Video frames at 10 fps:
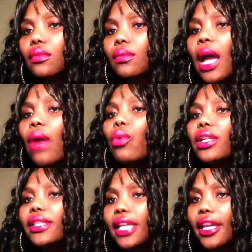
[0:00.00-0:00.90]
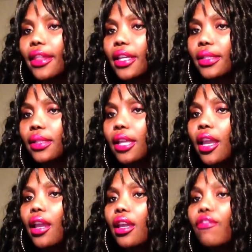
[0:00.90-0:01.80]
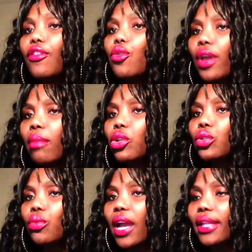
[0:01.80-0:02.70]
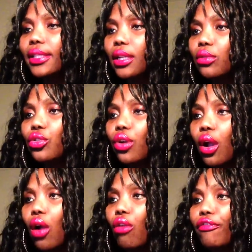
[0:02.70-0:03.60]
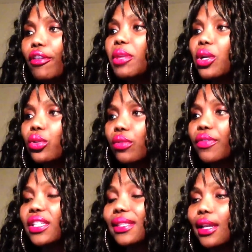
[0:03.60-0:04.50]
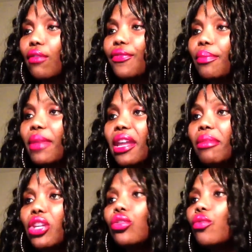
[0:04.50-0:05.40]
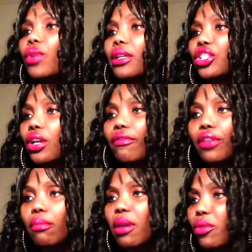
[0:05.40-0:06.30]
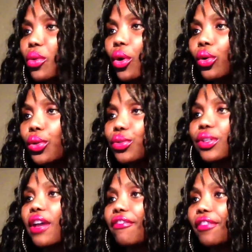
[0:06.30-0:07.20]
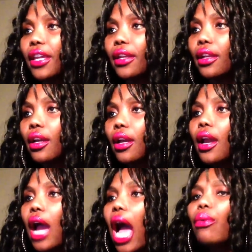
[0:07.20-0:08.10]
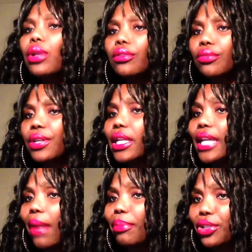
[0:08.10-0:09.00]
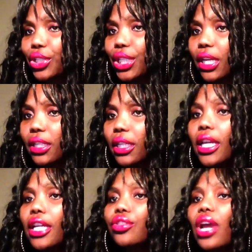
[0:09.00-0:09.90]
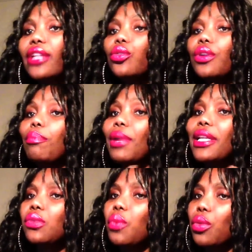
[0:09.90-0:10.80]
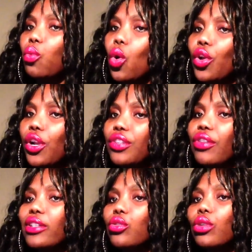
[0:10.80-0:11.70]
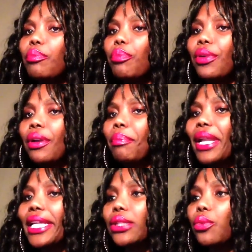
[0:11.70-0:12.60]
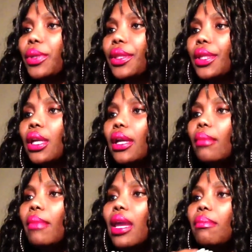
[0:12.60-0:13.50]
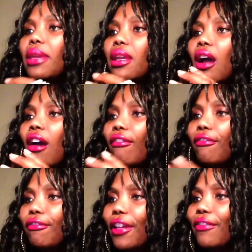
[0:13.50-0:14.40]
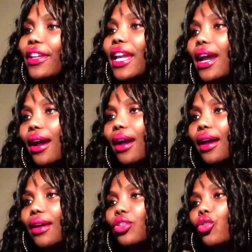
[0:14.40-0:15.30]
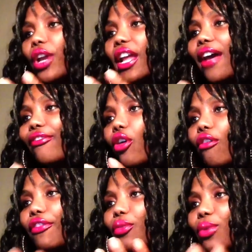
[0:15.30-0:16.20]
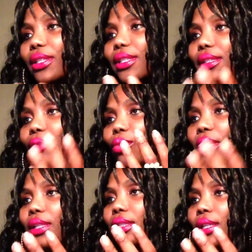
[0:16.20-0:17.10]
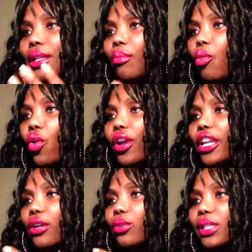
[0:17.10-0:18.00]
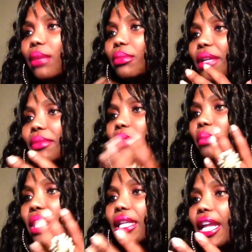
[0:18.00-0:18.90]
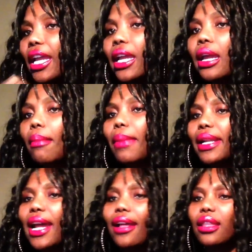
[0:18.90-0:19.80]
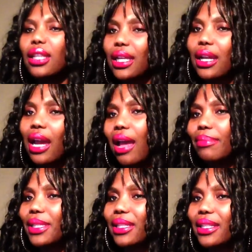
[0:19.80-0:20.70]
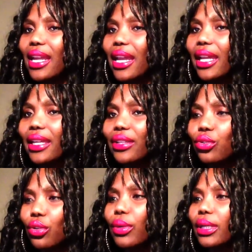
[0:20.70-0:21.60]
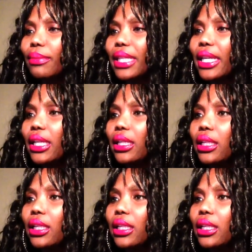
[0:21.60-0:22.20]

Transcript: I will say this. If you're able to cut down your coffee because of the sake of the baby, you don't want to shovel the baby with all those caffeine. I will really appreciate. Try to replace with water. Try to replace with maybe a flavor. Yeah, you have coffee once in the morning or sometimes midday, but not 3 cups in a day. You know what I'm saying?